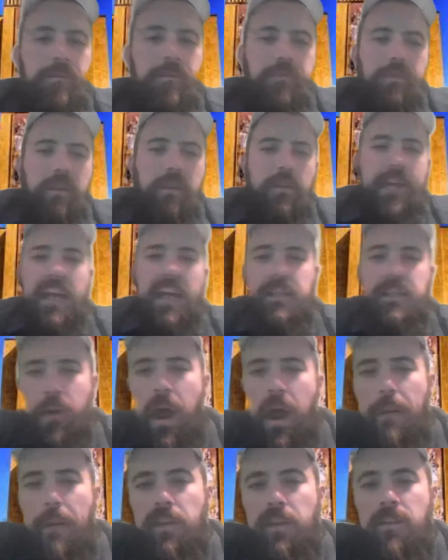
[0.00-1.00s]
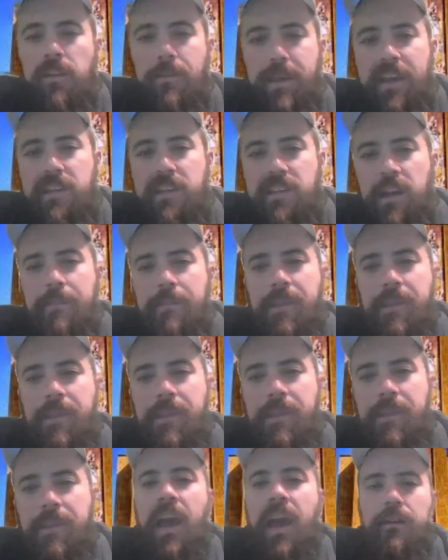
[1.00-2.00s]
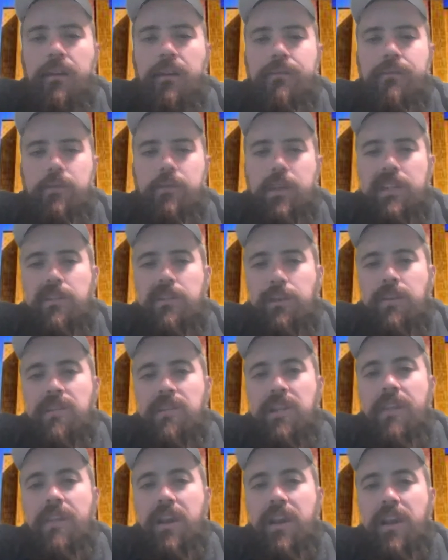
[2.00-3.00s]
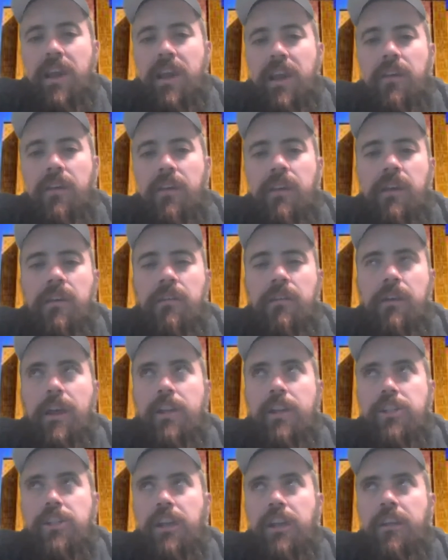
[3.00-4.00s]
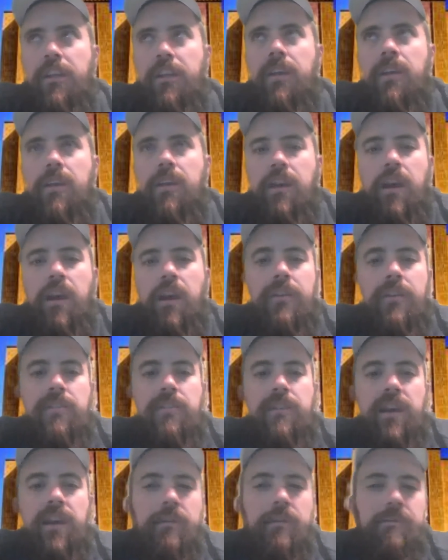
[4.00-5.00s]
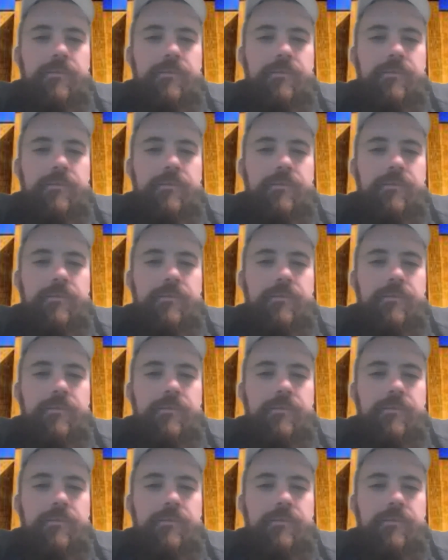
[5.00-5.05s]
That's probably the biggest update I have is what Steve Angeli did, or Angeli, however you say it.